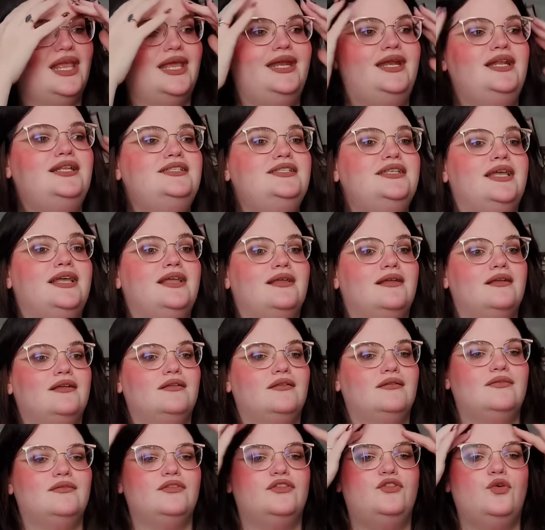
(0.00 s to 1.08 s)
And it's like
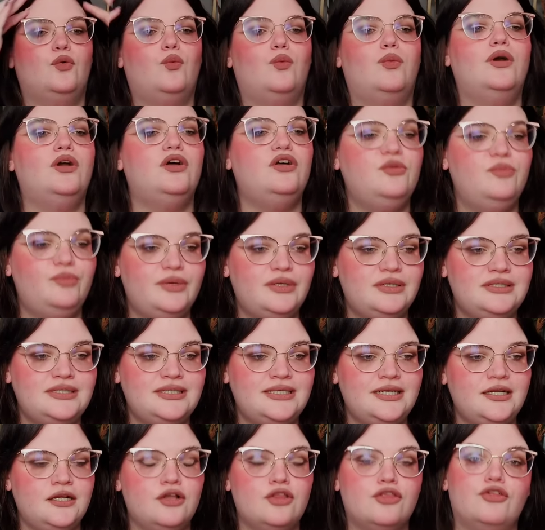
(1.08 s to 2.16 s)
the world
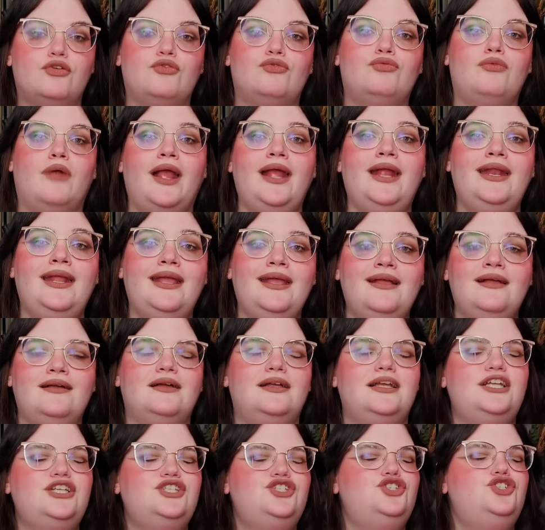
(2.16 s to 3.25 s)
building, the writing,
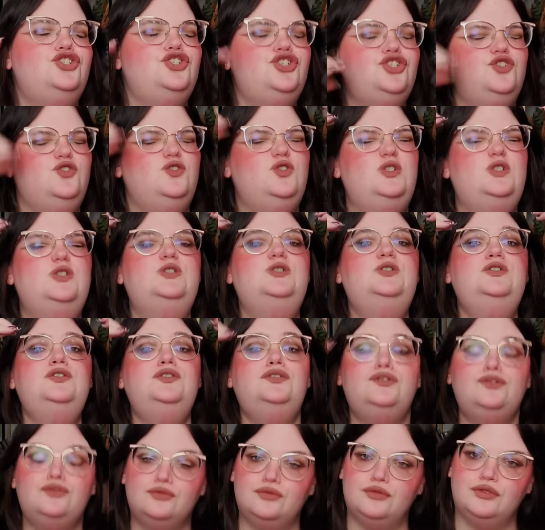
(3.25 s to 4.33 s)
it's,
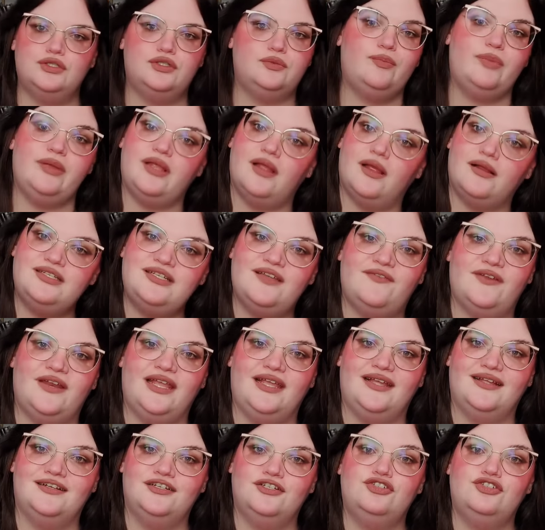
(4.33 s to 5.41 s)
ooh, Tiffany,